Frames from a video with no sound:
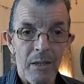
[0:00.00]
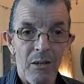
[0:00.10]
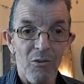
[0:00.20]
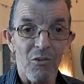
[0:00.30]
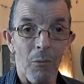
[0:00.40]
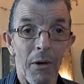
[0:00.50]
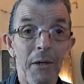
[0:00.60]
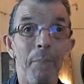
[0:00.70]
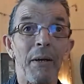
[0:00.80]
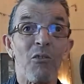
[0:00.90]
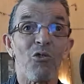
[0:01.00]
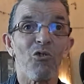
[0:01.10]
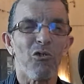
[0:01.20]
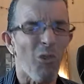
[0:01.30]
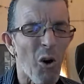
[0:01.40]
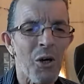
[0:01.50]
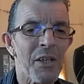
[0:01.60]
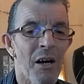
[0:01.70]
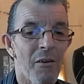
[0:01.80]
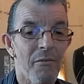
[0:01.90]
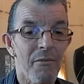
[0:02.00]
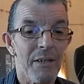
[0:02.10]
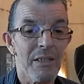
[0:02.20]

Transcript: So I could be strong enough